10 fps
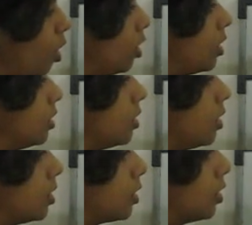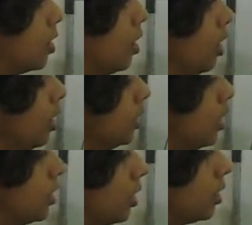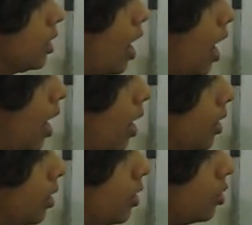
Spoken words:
what is this. This is r